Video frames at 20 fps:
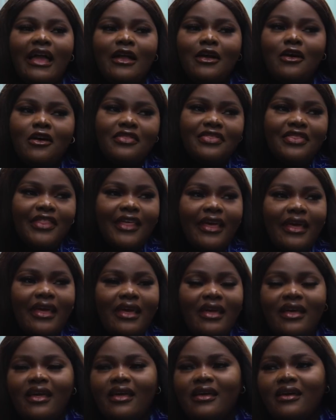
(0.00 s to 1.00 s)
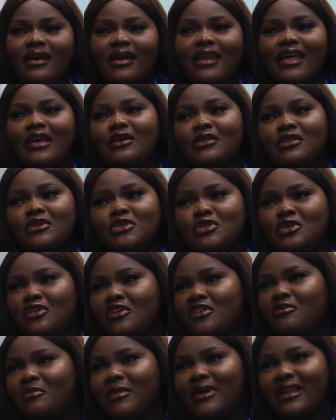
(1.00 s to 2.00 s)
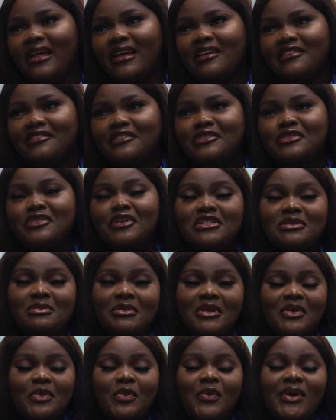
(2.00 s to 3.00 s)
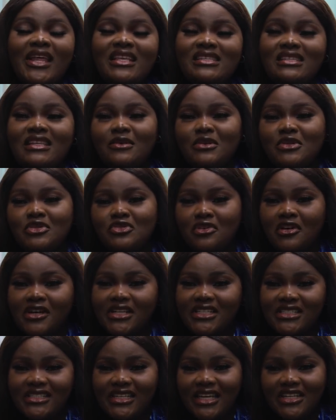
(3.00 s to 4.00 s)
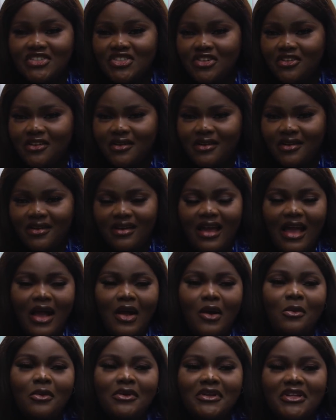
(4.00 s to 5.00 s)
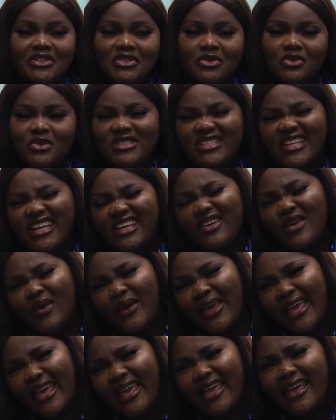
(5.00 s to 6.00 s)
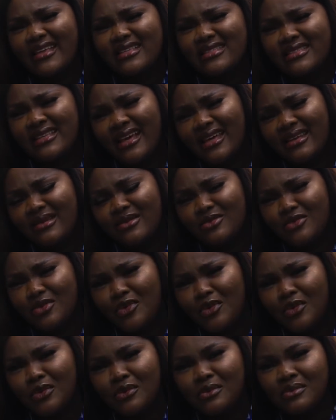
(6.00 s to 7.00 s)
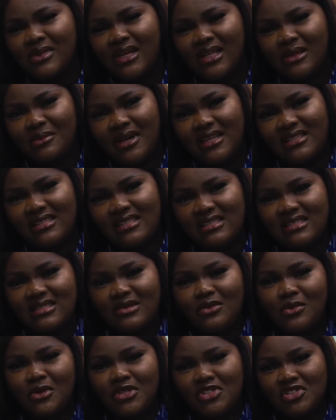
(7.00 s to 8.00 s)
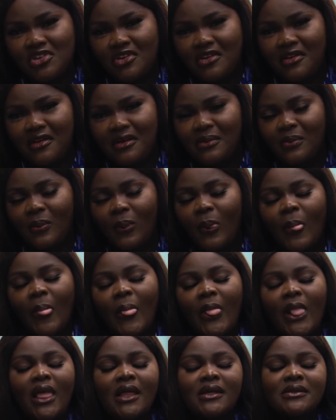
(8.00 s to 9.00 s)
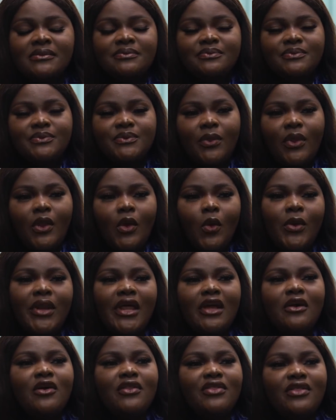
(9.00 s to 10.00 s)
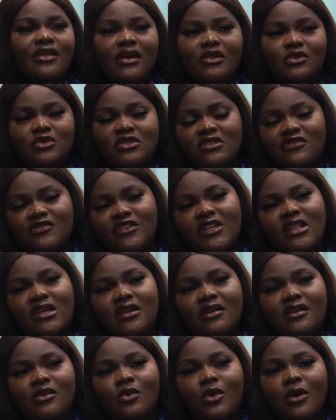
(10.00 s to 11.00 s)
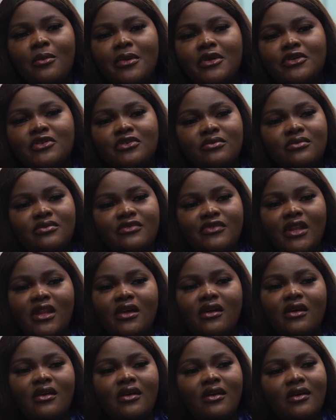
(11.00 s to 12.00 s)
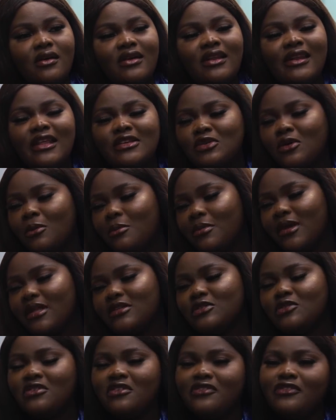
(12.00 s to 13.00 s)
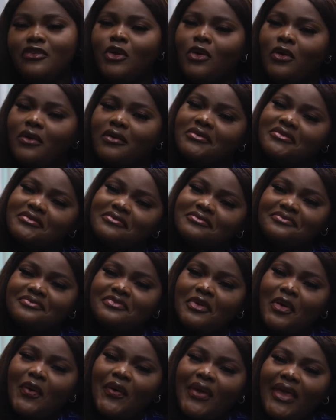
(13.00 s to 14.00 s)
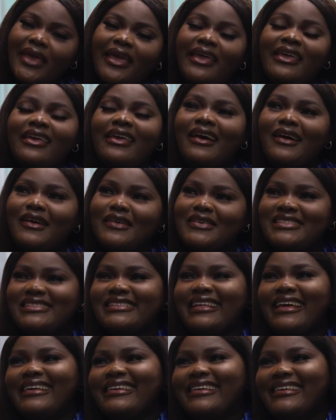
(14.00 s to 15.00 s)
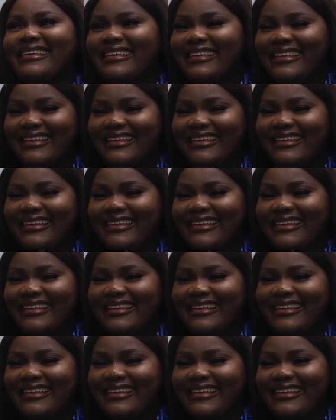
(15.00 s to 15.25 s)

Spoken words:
I got there and I got the shock of my life. Trust me, when I said I was struggling in Nigeria, accommodation was like, okay, I still had a room and my sister was sharing. When I got there, it was a villa, one bedroom villa. And then I saw beds on the floor. Okay, I was like,